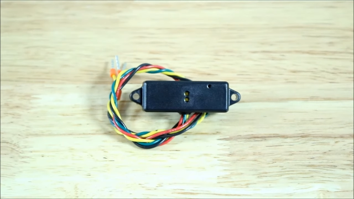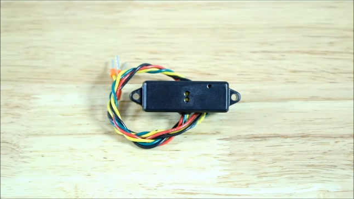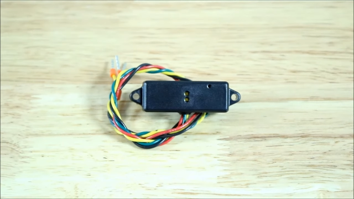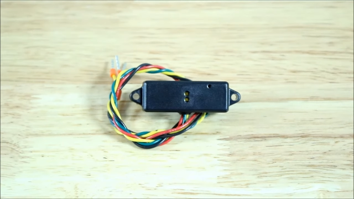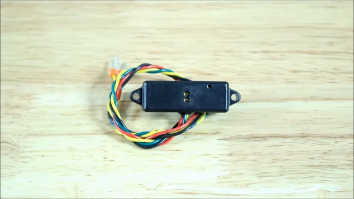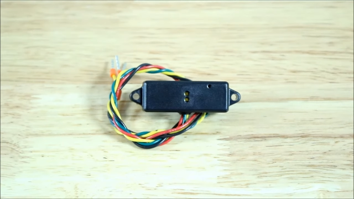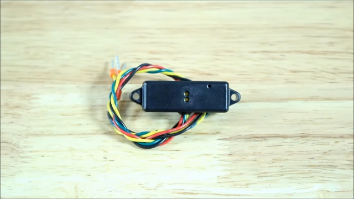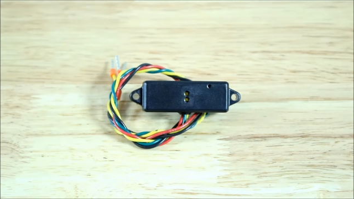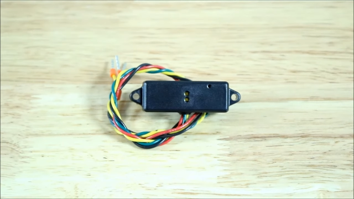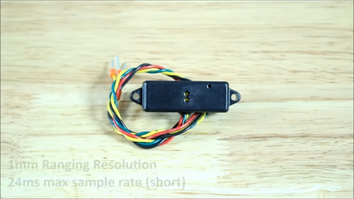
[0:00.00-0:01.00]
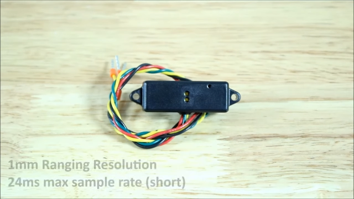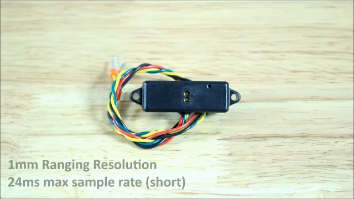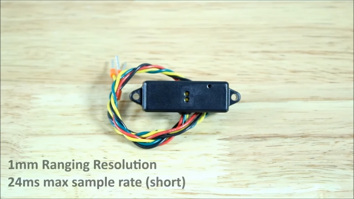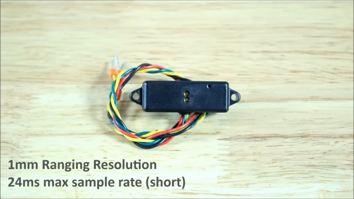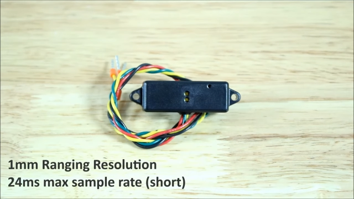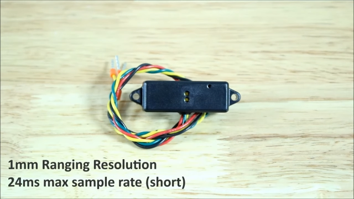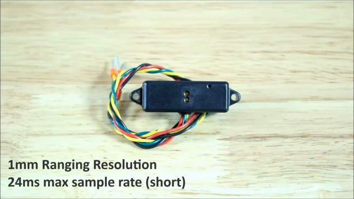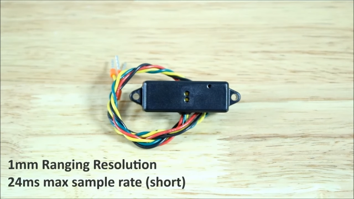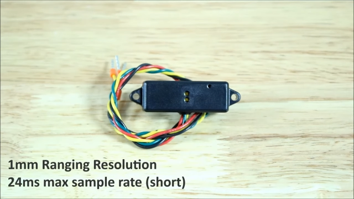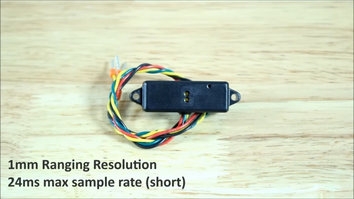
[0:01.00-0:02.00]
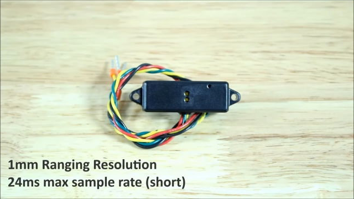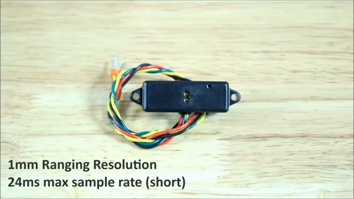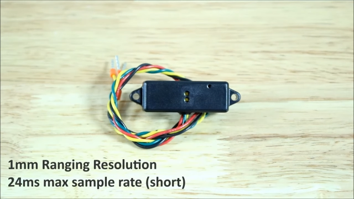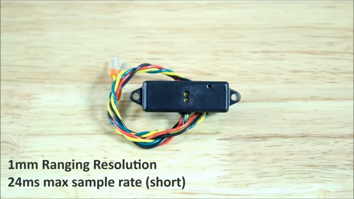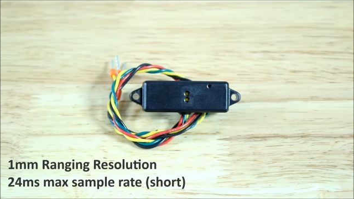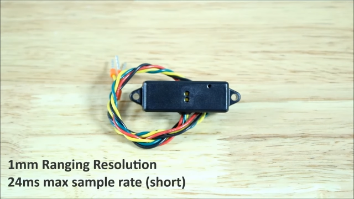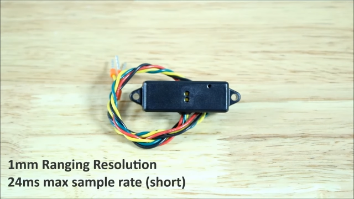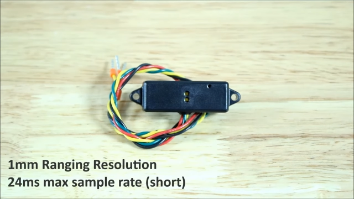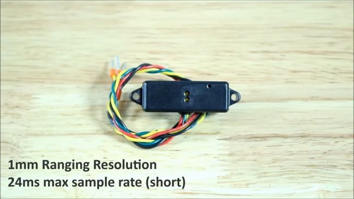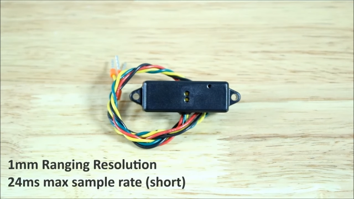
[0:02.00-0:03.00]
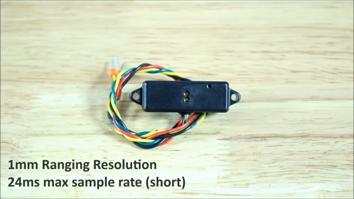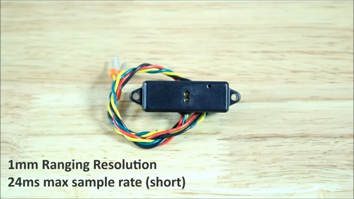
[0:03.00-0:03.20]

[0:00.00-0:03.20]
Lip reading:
Nobody's mouth can be seen.